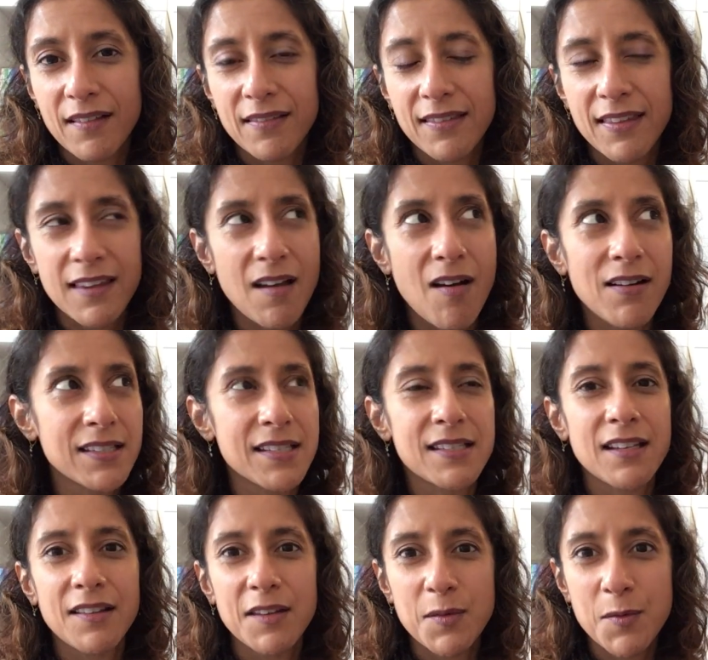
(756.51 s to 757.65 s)
the artist
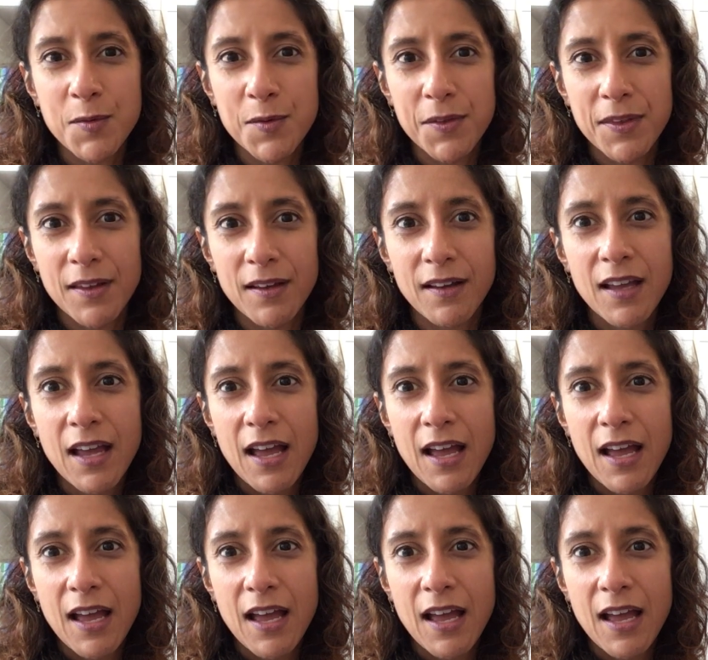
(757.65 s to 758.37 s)
and the author